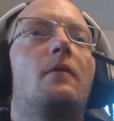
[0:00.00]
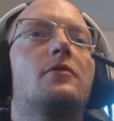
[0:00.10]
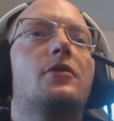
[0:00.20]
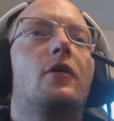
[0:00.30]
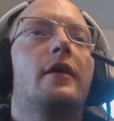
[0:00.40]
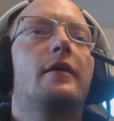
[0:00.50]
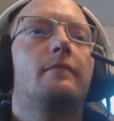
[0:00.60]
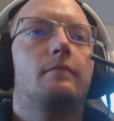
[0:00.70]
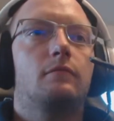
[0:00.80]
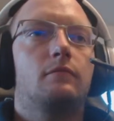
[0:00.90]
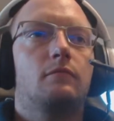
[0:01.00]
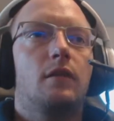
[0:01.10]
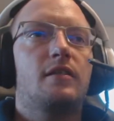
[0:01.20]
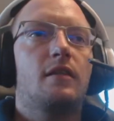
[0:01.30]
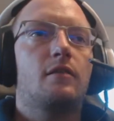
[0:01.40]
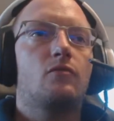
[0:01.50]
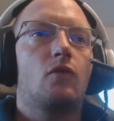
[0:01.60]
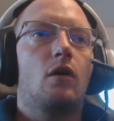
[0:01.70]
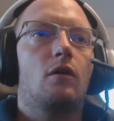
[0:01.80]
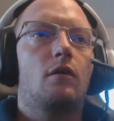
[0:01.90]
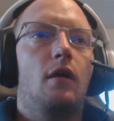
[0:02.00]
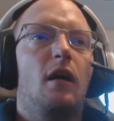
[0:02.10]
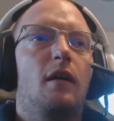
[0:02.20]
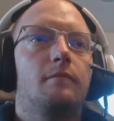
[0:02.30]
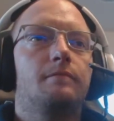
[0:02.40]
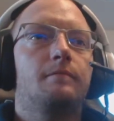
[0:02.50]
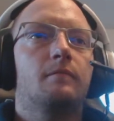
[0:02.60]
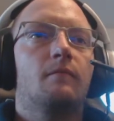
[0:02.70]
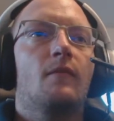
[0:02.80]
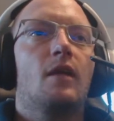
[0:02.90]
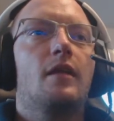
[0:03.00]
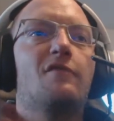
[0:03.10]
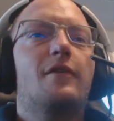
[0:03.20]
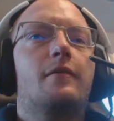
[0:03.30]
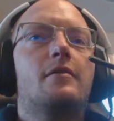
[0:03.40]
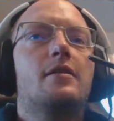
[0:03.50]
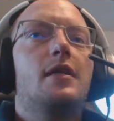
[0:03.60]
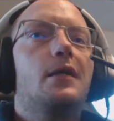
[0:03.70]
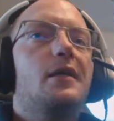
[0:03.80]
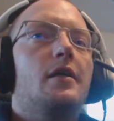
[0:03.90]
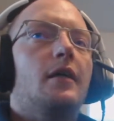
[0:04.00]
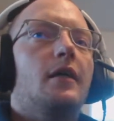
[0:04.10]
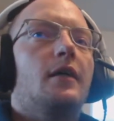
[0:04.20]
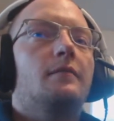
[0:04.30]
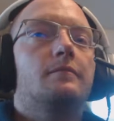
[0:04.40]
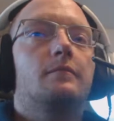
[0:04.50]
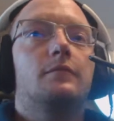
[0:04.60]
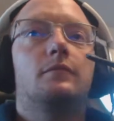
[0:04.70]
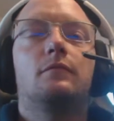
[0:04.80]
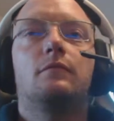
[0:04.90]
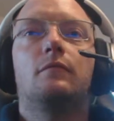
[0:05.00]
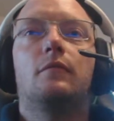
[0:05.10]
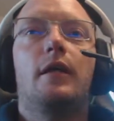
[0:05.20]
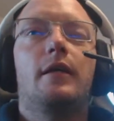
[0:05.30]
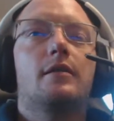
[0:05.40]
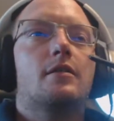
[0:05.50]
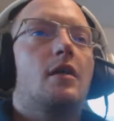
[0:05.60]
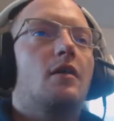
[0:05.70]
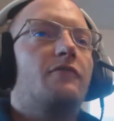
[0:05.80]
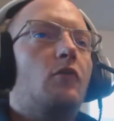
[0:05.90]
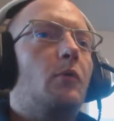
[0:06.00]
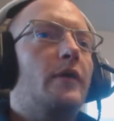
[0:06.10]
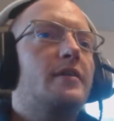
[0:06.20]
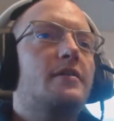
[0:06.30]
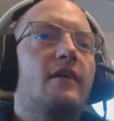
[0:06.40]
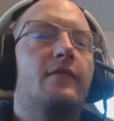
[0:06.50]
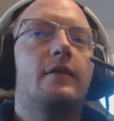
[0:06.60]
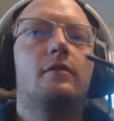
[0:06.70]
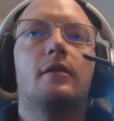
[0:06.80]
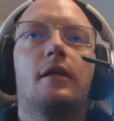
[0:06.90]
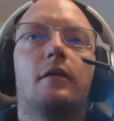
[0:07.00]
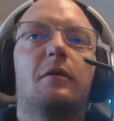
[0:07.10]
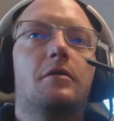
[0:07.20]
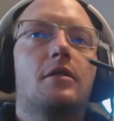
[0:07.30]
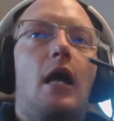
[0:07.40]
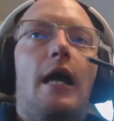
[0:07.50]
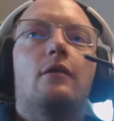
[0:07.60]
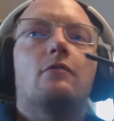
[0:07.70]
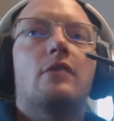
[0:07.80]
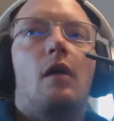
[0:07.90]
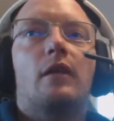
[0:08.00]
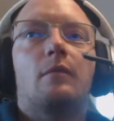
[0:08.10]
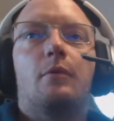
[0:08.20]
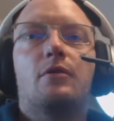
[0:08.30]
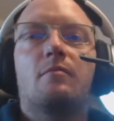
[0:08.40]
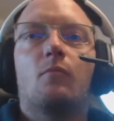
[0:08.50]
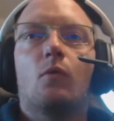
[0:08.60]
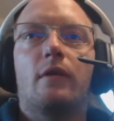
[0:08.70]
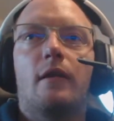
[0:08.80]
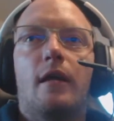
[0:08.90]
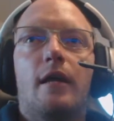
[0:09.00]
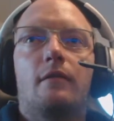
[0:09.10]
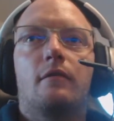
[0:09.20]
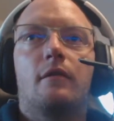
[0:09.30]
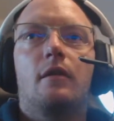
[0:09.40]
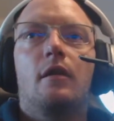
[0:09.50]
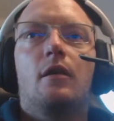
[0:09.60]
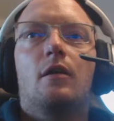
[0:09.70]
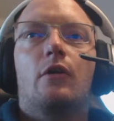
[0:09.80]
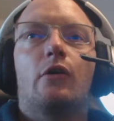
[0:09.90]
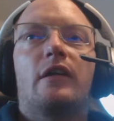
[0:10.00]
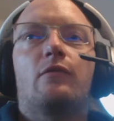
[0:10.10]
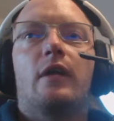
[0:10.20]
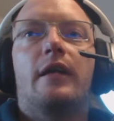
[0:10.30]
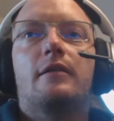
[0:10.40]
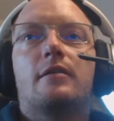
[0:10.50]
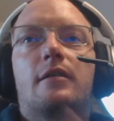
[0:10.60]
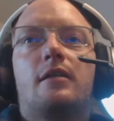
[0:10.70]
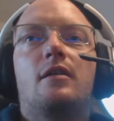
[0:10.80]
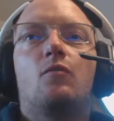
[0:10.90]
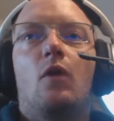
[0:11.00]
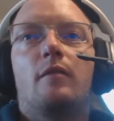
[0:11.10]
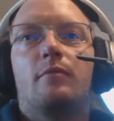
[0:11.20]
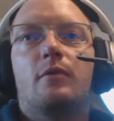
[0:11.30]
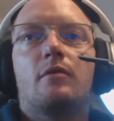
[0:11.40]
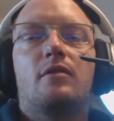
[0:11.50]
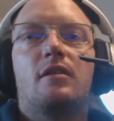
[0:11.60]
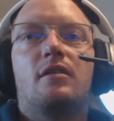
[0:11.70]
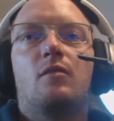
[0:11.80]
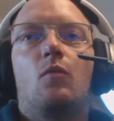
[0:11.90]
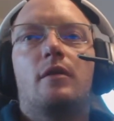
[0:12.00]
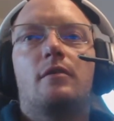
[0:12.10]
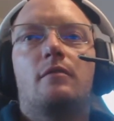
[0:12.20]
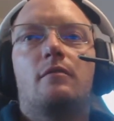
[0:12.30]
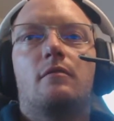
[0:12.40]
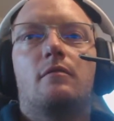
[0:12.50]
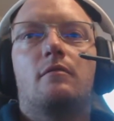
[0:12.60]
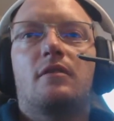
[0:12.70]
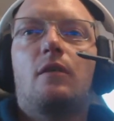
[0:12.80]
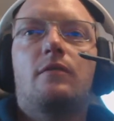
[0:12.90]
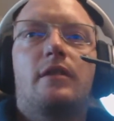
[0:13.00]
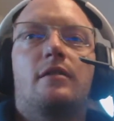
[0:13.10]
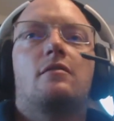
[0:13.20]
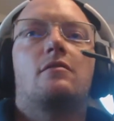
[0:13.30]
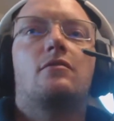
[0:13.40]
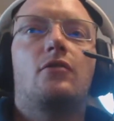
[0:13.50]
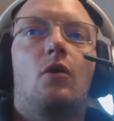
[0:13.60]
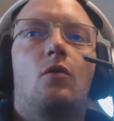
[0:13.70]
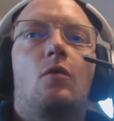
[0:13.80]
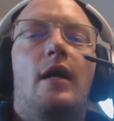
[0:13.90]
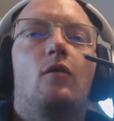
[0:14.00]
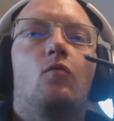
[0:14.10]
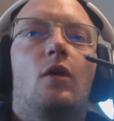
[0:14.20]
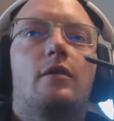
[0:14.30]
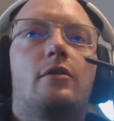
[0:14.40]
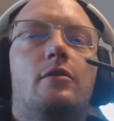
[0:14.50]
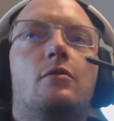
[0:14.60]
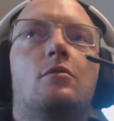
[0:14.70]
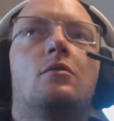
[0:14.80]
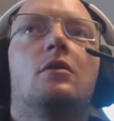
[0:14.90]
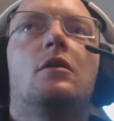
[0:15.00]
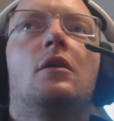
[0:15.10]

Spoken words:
Sorry, I said this wrong. The frequency is 4.7 gigahertz. I do not want to push it more than that. Currently running at 61 Celsius, so I don't want to